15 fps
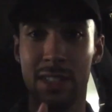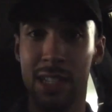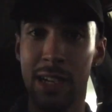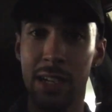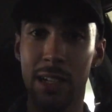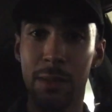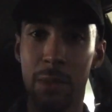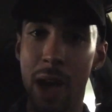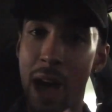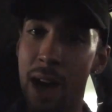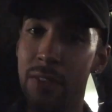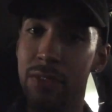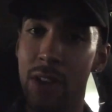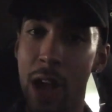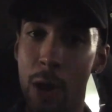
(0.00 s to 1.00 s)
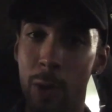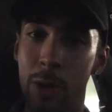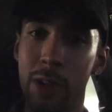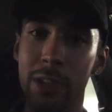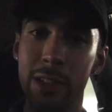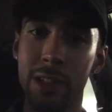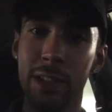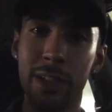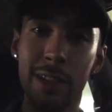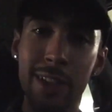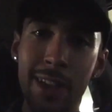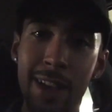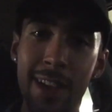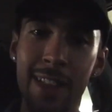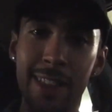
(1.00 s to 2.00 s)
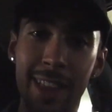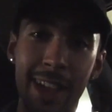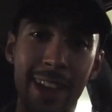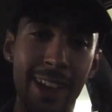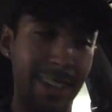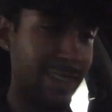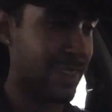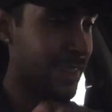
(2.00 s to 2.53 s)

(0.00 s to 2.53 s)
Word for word: time half an hour early. Like,